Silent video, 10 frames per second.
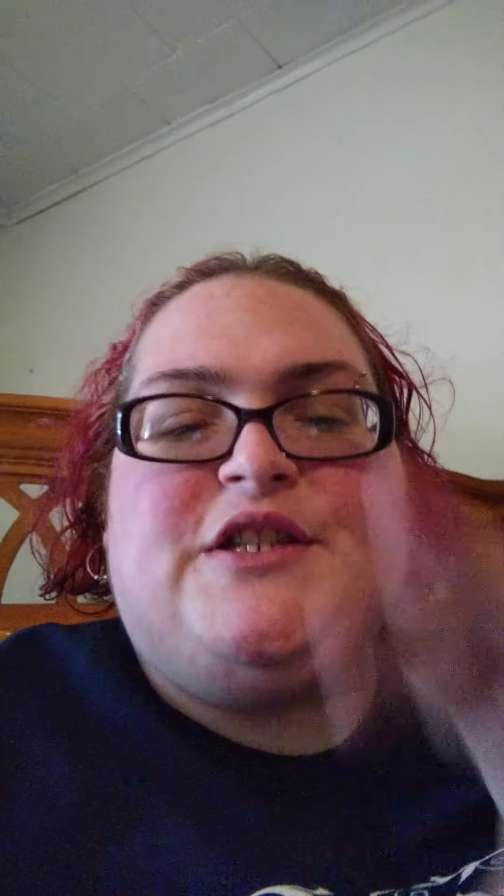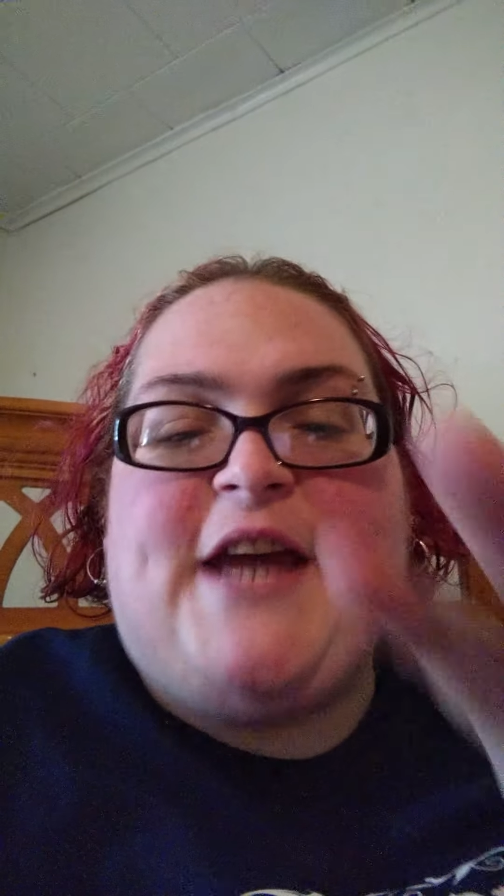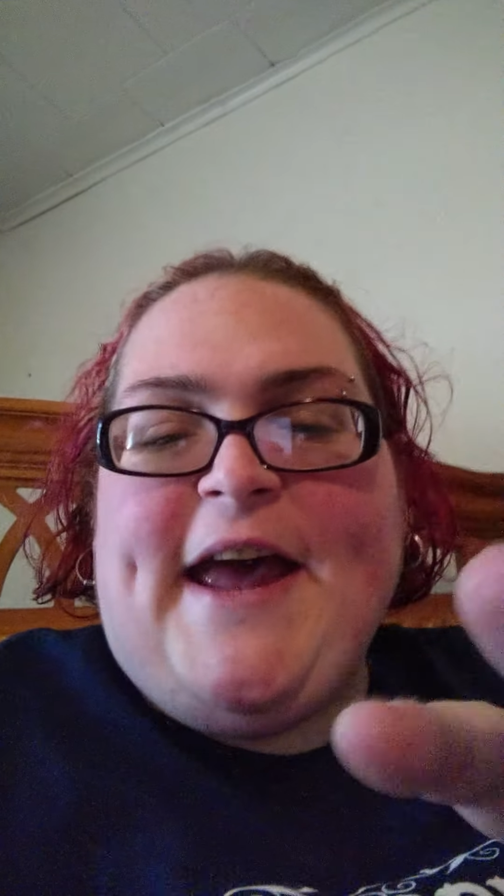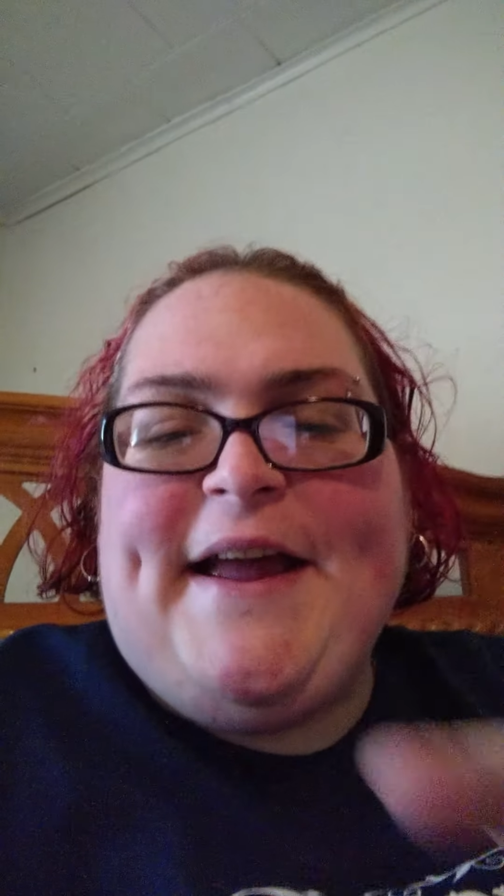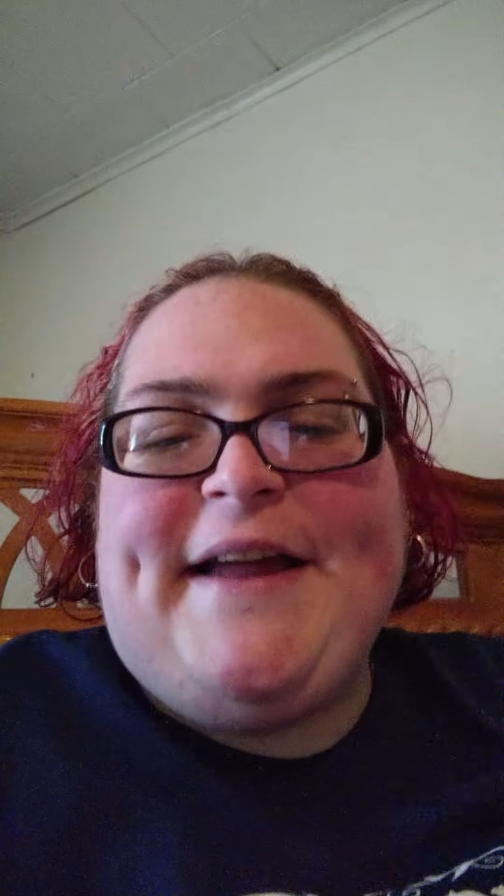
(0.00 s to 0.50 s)

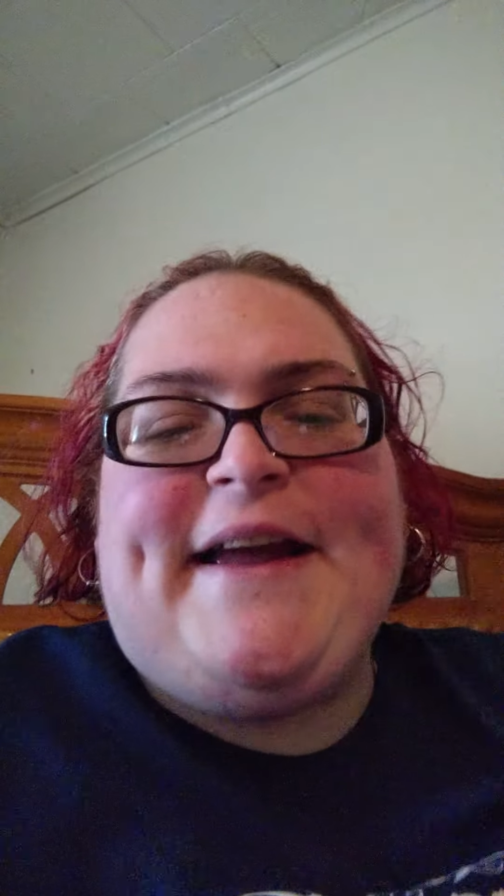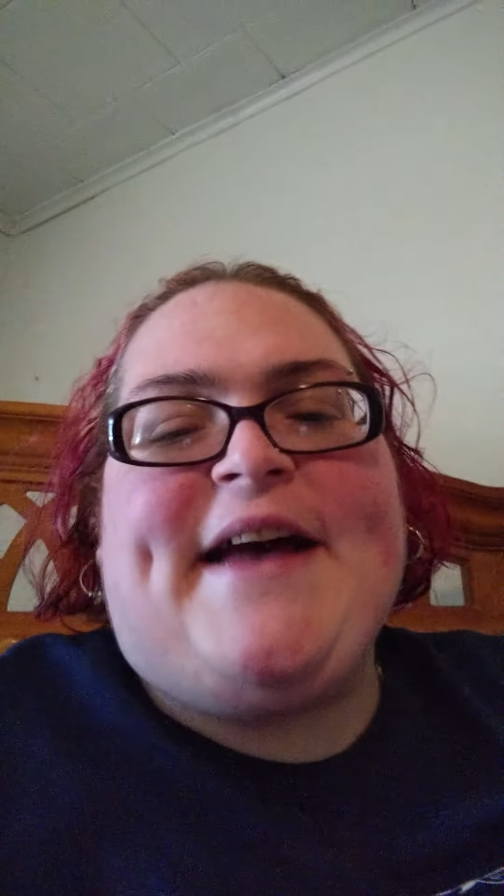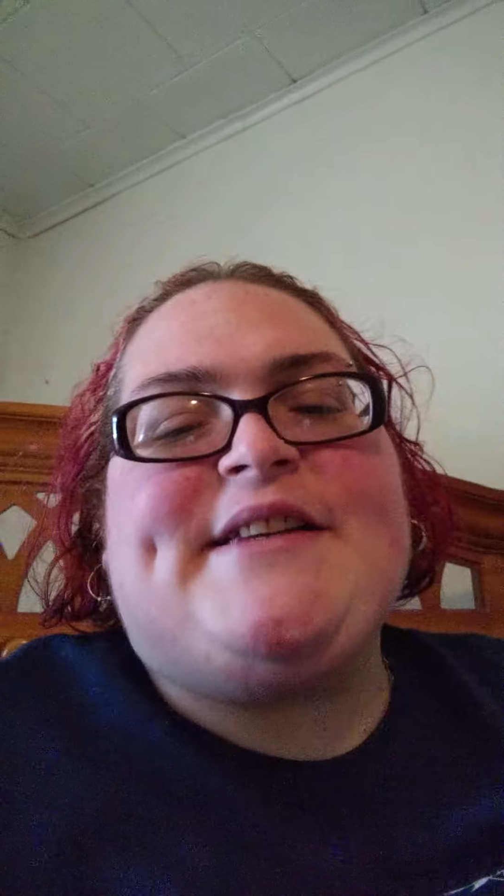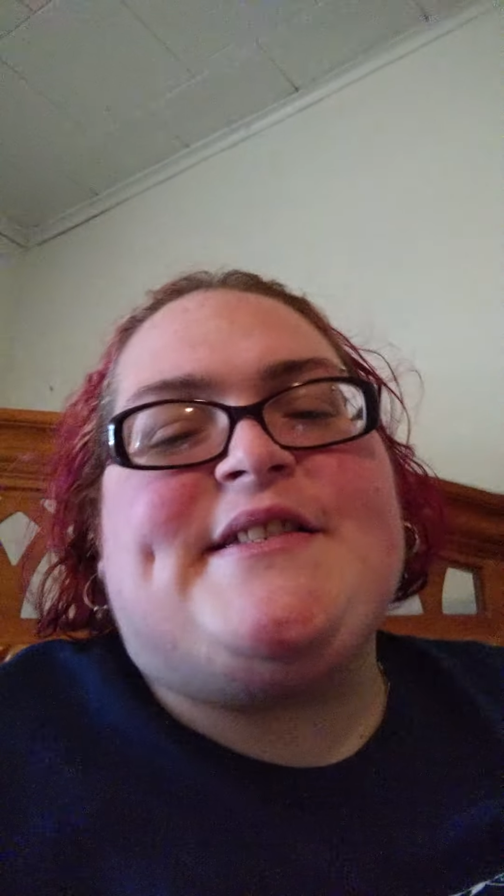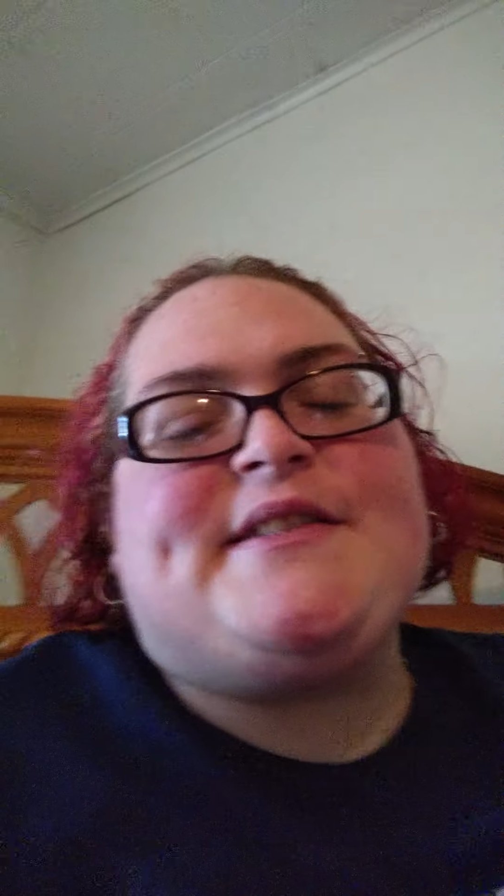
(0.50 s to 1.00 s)
J
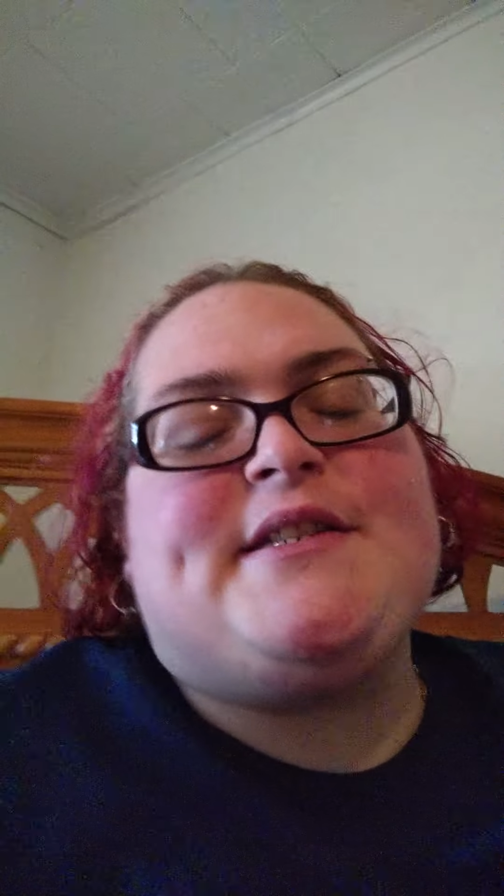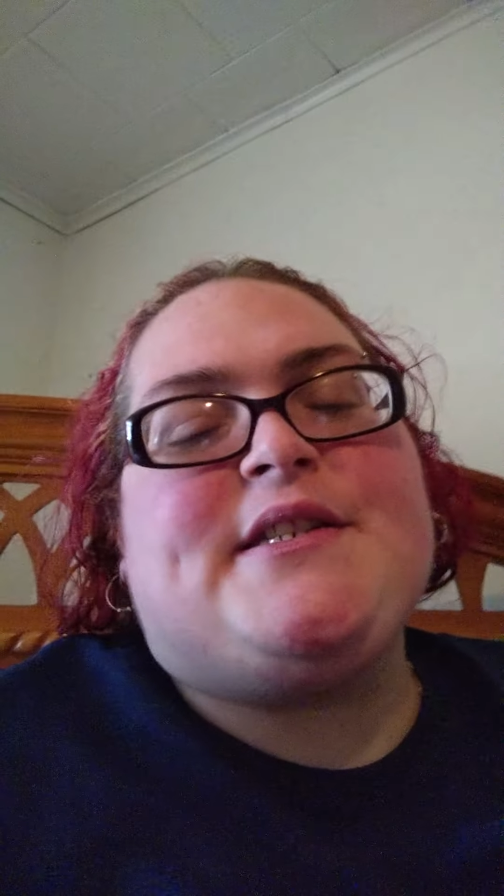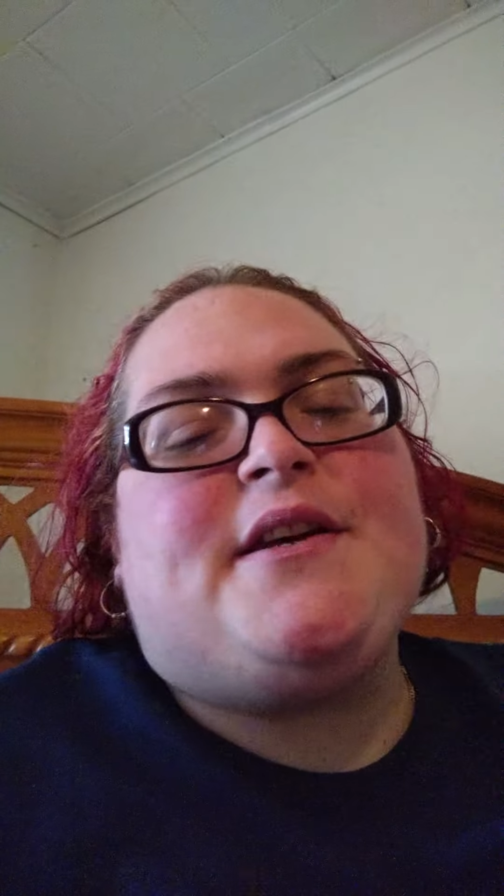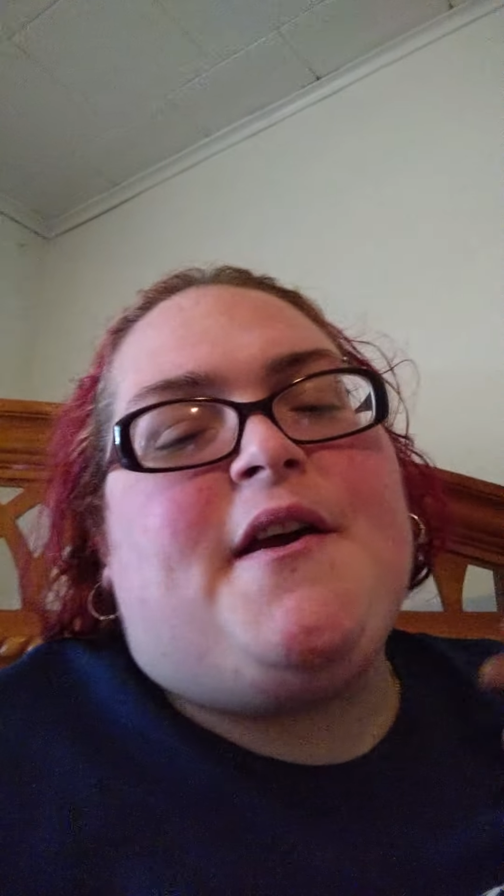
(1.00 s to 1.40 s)
has